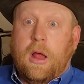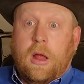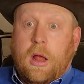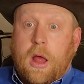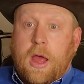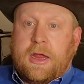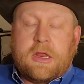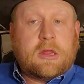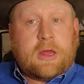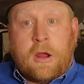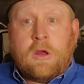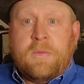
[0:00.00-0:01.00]
It
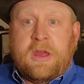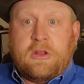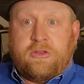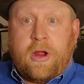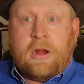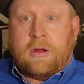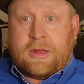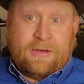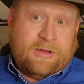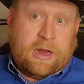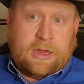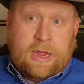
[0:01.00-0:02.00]
scares me as a trainer because I've
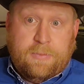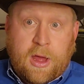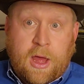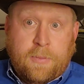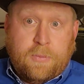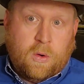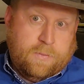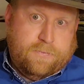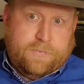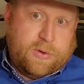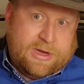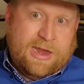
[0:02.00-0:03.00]
got to keep up, or
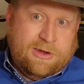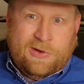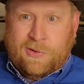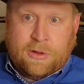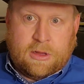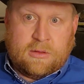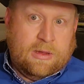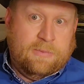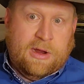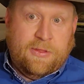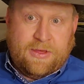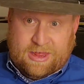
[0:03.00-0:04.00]
pretend to, because I'm
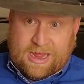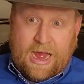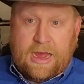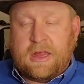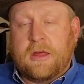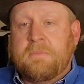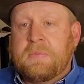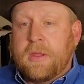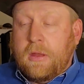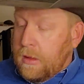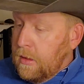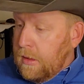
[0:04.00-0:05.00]
not these guys.
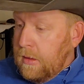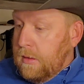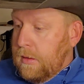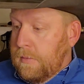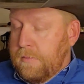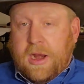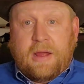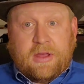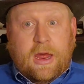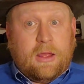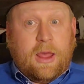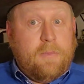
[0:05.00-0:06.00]
But I've got
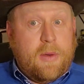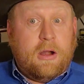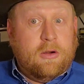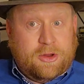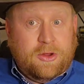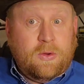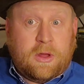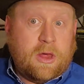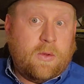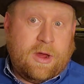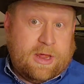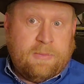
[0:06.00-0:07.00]
to get better too, because
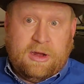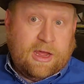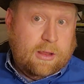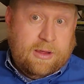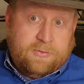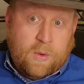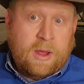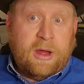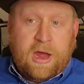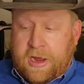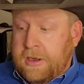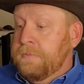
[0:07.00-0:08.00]
otherwise I'm going to get left way
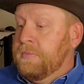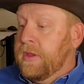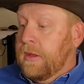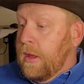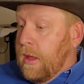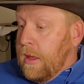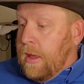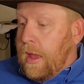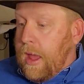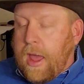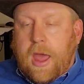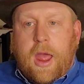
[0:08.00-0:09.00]
behind.
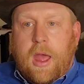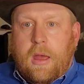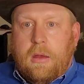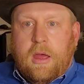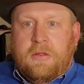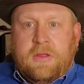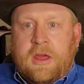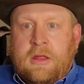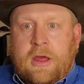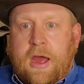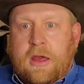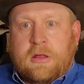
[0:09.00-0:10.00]
And these
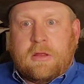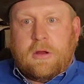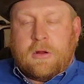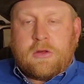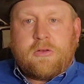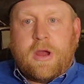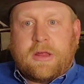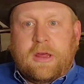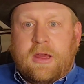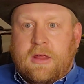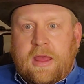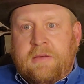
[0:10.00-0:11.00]
guys are stressing
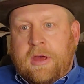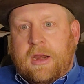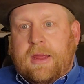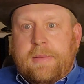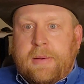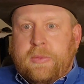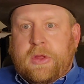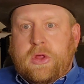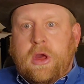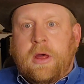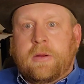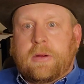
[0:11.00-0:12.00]
because they've got to keep up with each
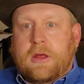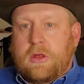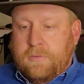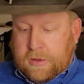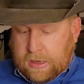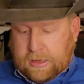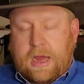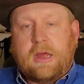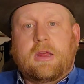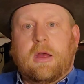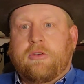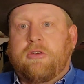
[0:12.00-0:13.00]
other, because you've got
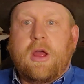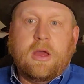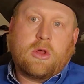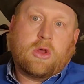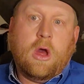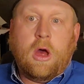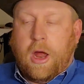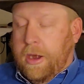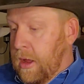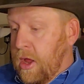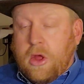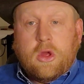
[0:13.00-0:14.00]
Casey, Andrea, Sean,
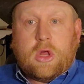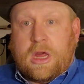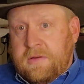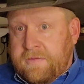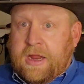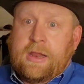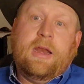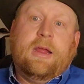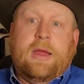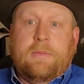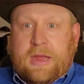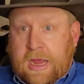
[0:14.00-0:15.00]
Jason Van
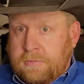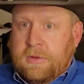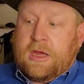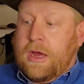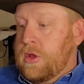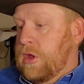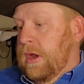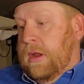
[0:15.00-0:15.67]
Landingham, Cade McCutcheon,